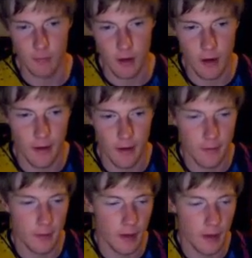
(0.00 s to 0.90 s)
I've
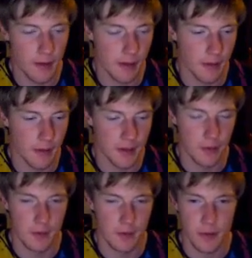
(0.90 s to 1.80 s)
been asking myself
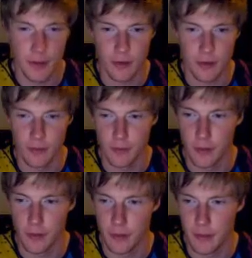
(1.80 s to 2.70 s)
this question
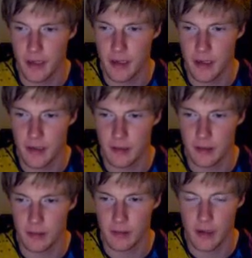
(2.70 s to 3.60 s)
for many years
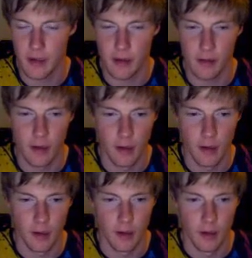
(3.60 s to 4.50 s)
now,
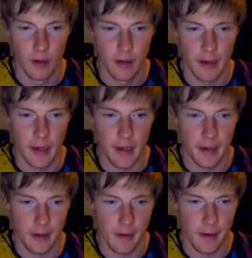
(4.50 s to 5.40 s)
and
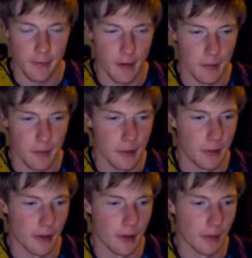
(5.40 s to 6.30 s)
I've come to a
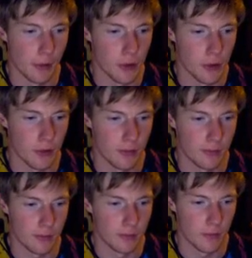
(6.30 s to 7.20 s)
conclusion.
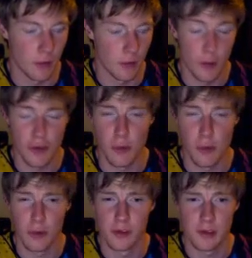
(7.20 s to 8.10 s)
The question
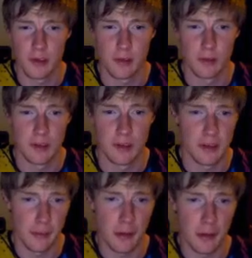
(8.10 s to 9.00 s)
was, does
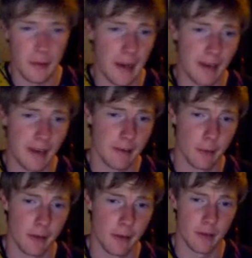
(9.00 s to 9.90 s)
WWE hate their
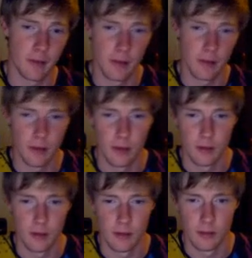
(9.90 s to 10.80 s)
audience?
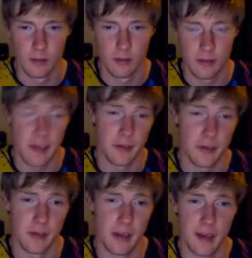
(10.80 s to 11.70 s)
The answer
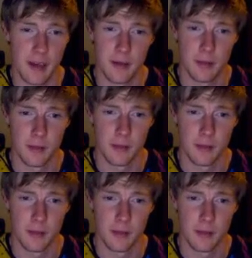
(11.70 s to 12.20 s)
is yes.